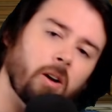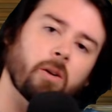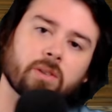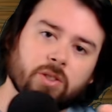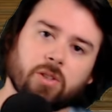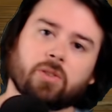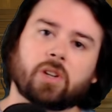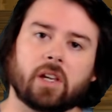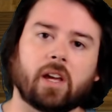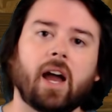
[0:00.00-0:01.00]
our
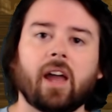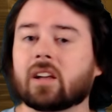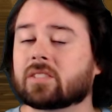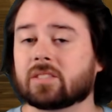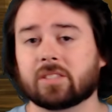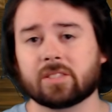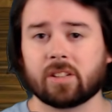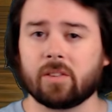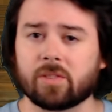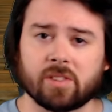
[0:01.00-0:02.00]
journey, I actually
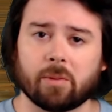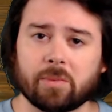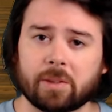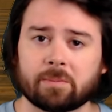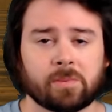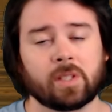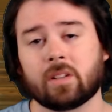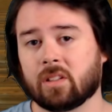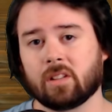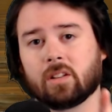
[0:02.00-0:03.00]
discovered something.
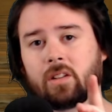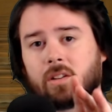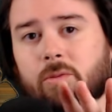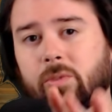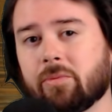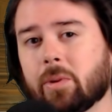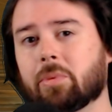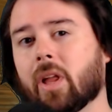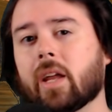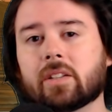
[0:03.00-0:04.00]
We've been
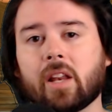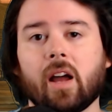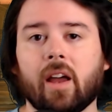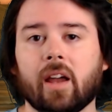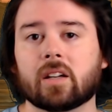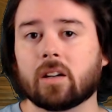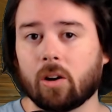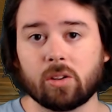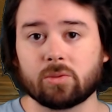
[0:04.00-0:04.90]
playing Dot Hack all